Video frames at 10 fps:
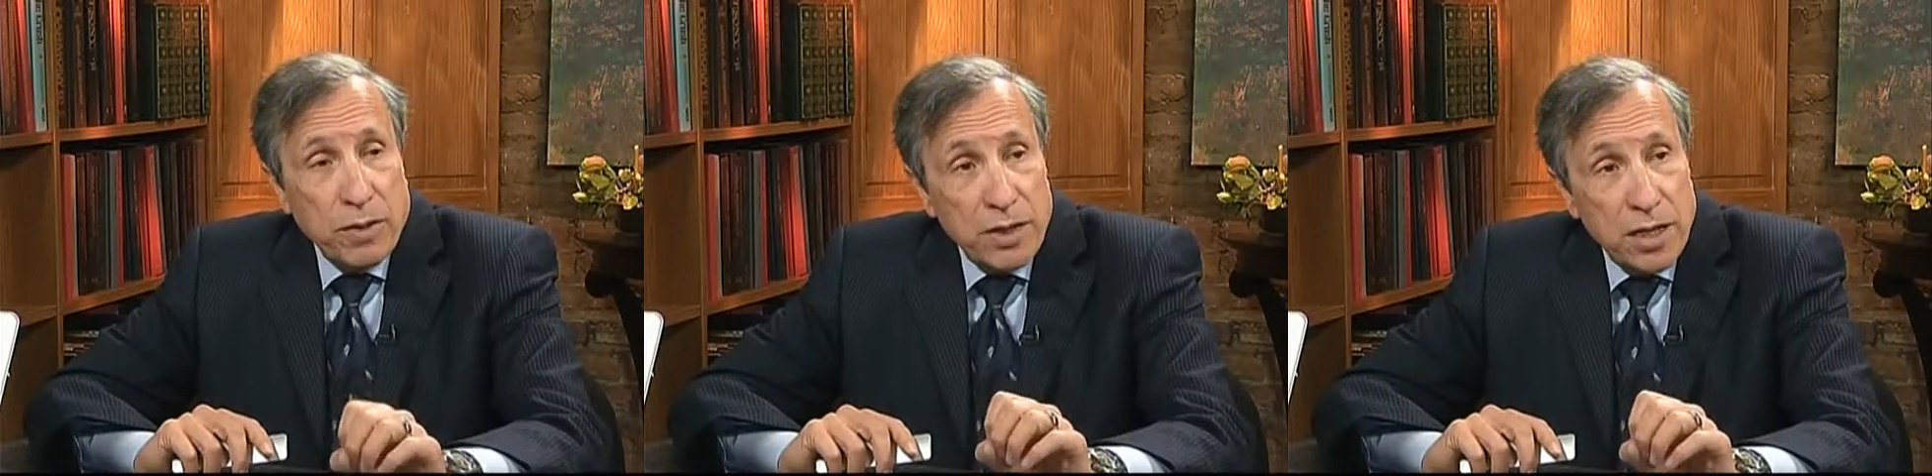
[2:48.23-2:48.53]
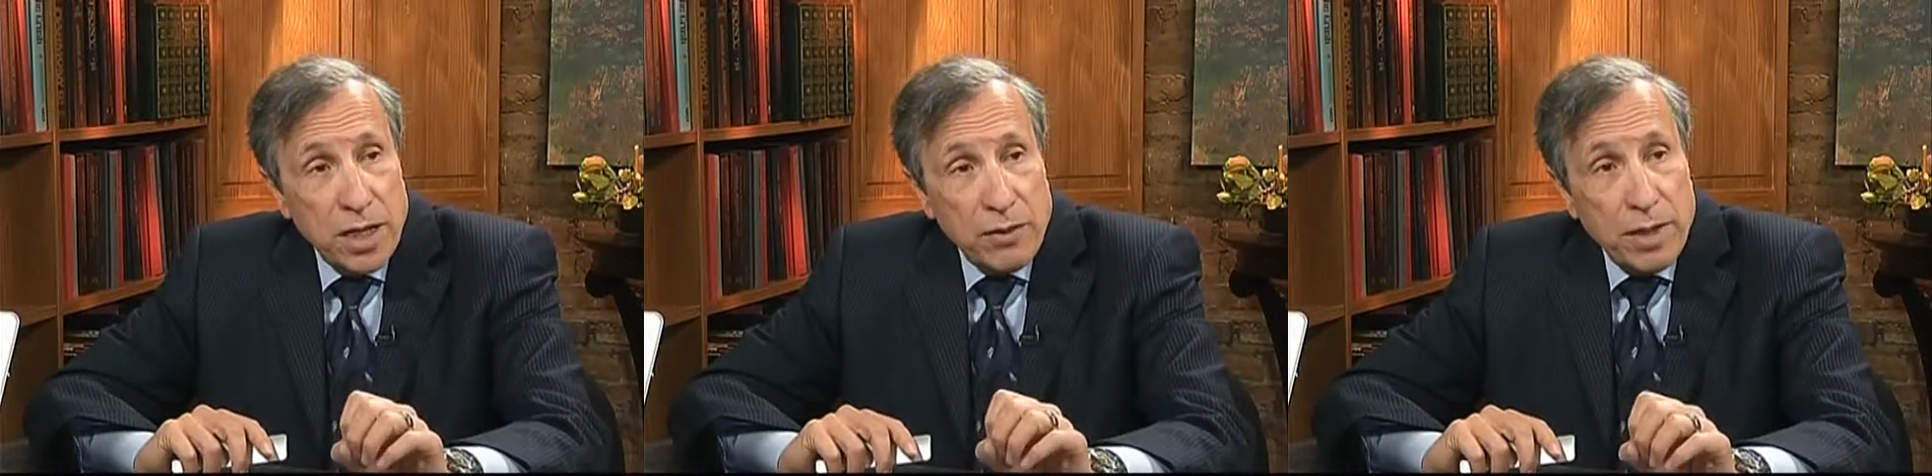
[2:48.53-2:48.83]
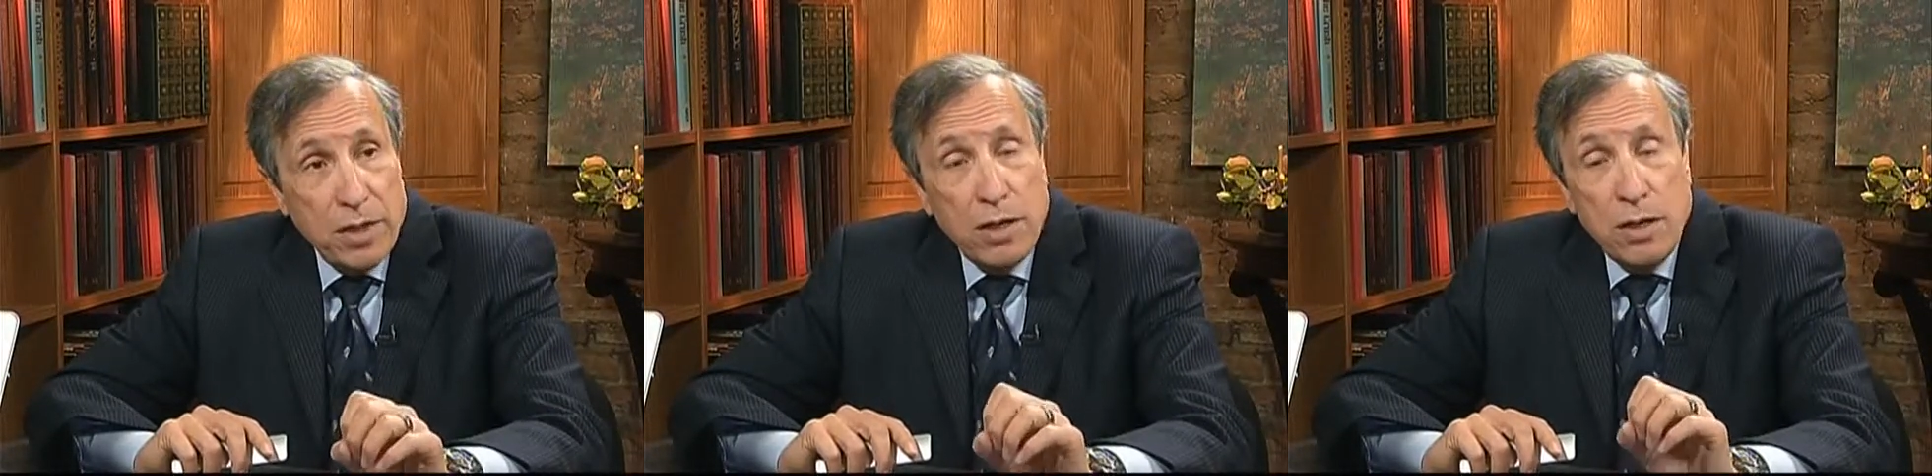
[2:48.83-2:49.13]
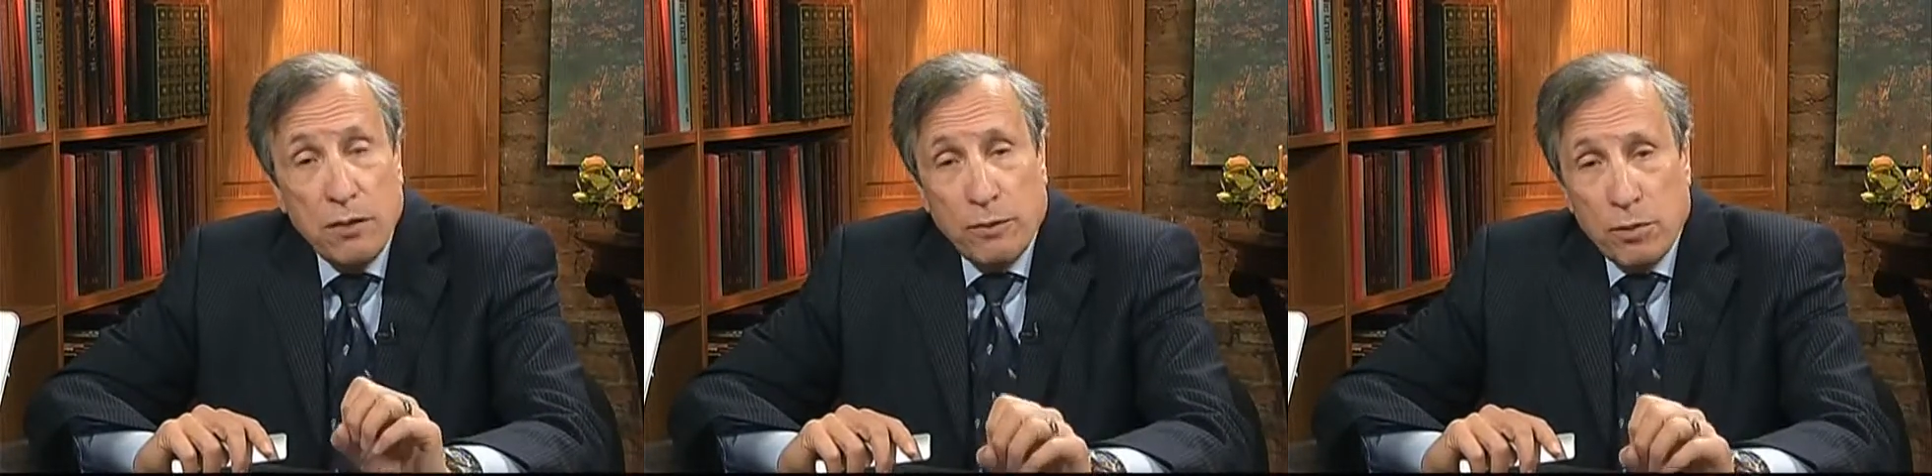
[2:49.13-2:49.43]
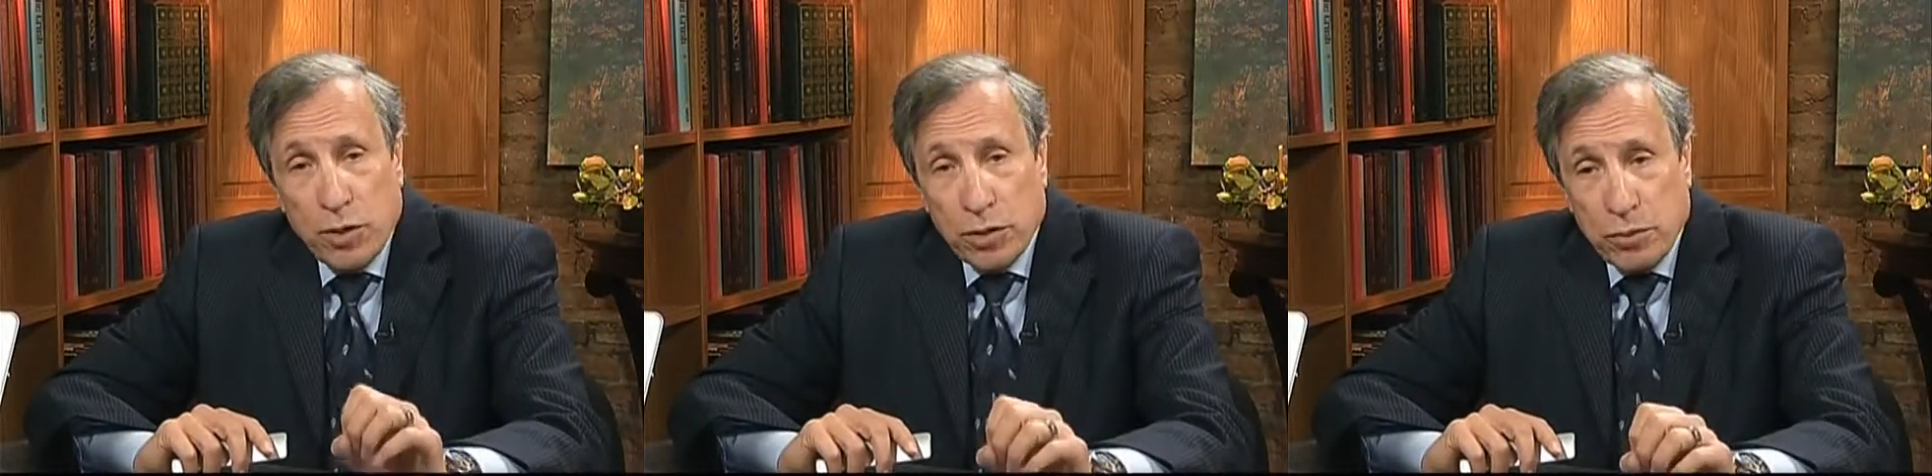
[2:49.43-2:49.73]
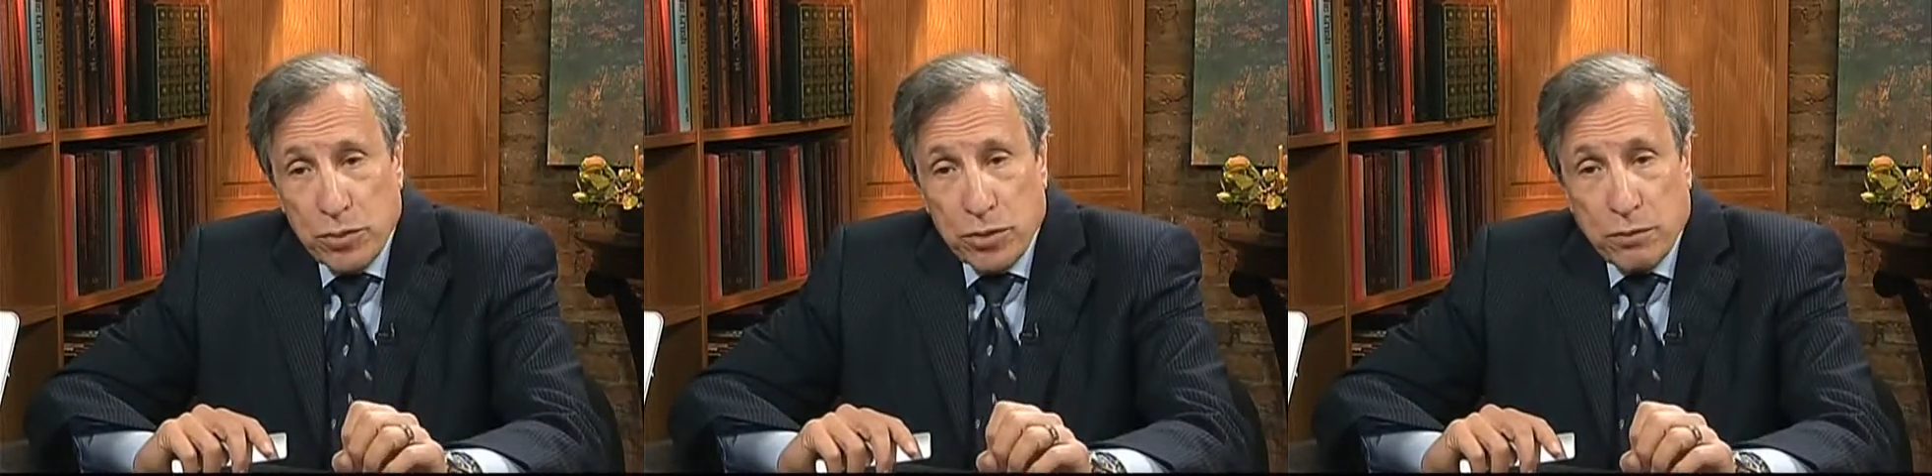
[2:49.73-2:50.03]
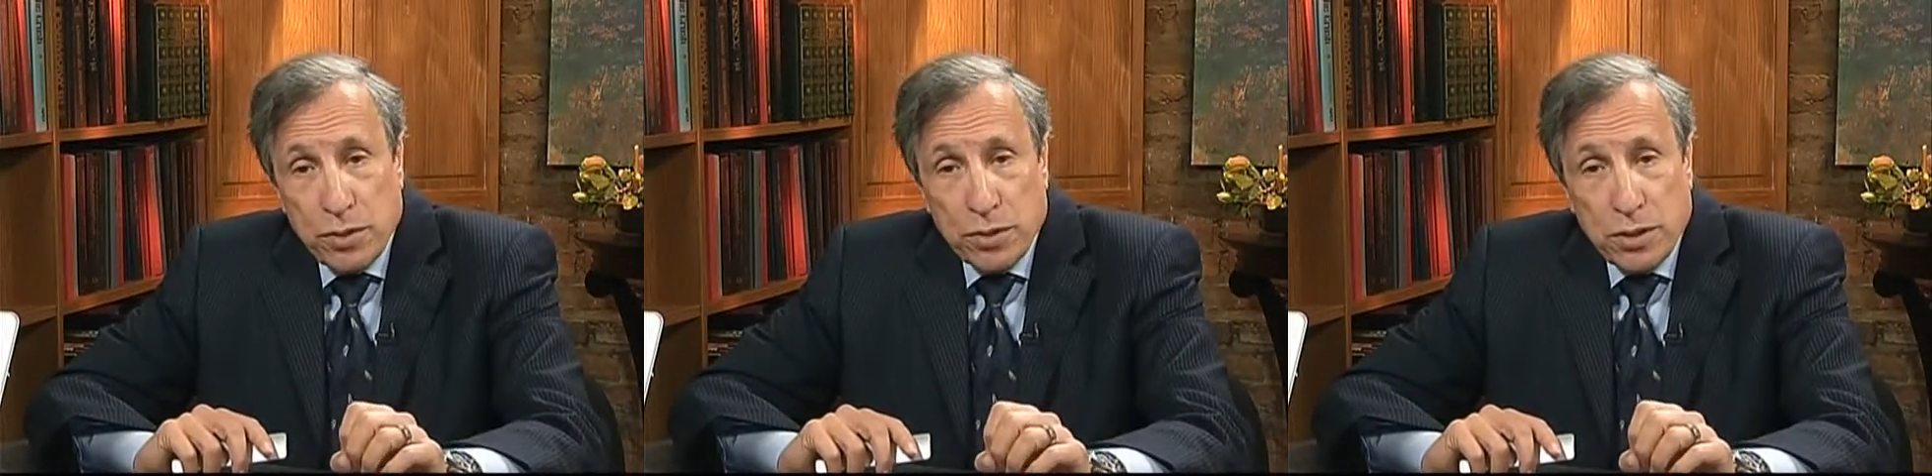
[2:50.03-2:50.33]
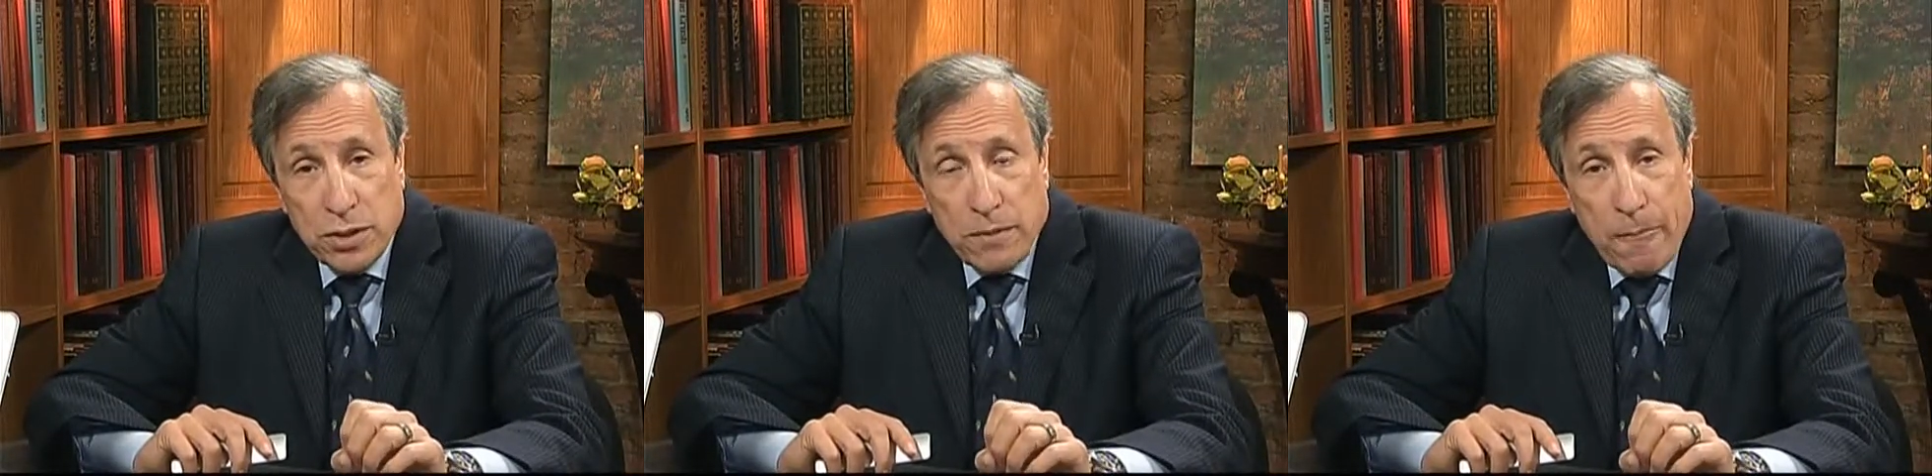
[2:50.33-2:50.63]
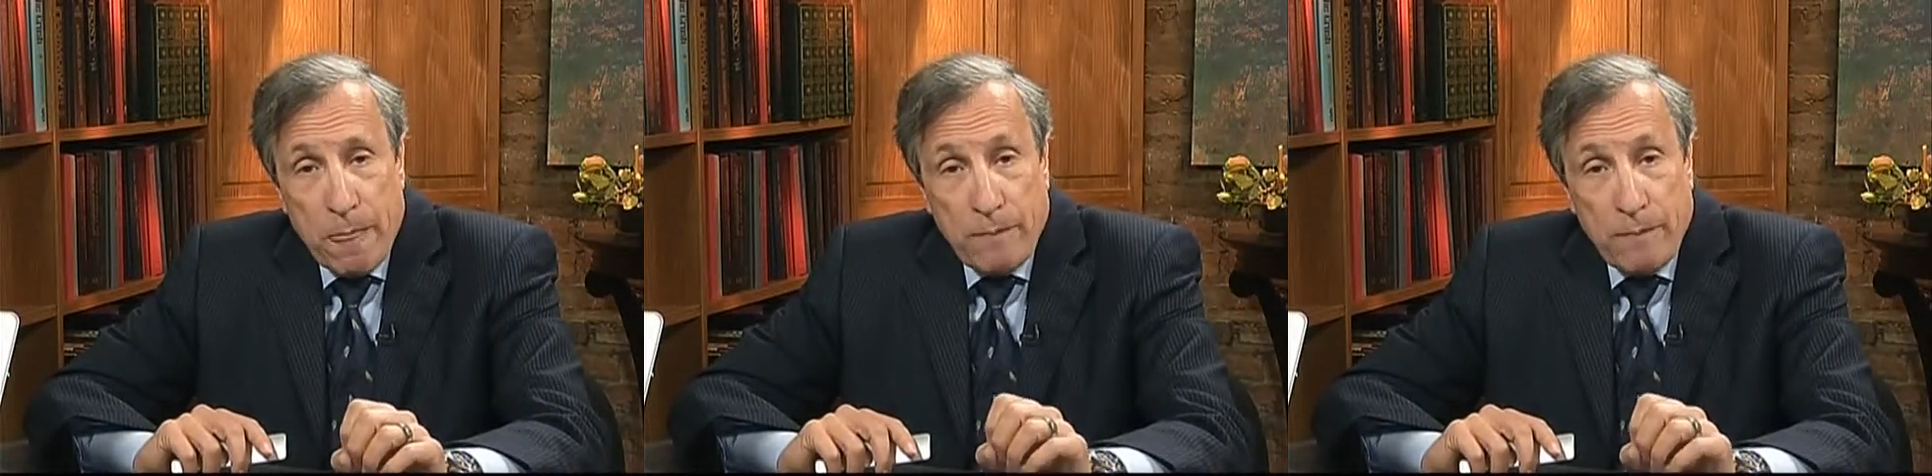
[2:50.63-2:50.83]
criteria for multiple sclerosis.